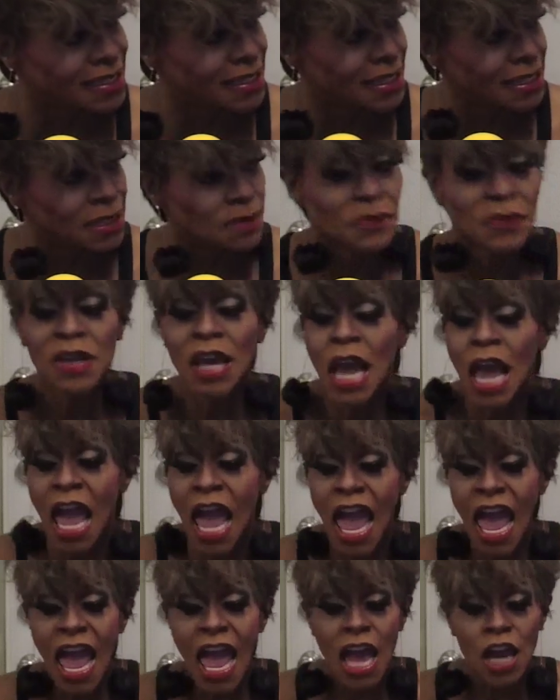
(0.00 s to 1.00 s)
see,
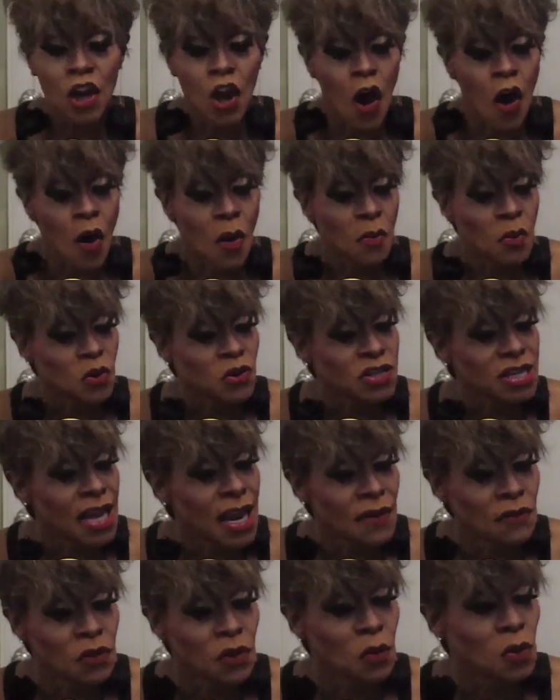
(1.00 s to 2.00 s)
and almost
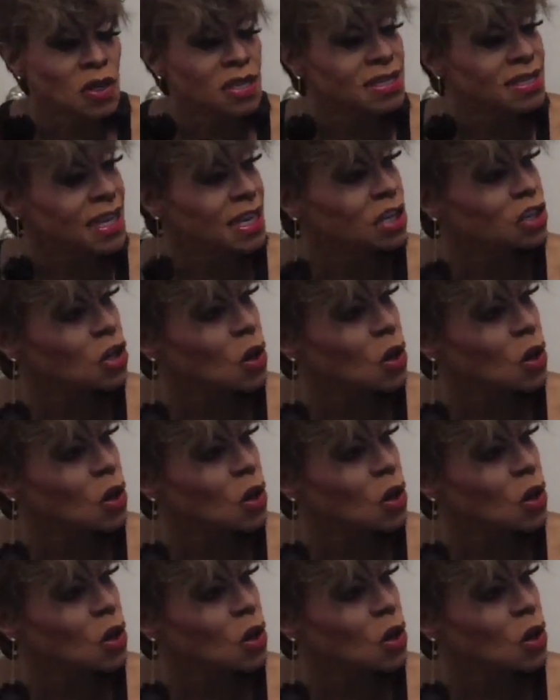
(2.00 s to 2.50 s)
everyone said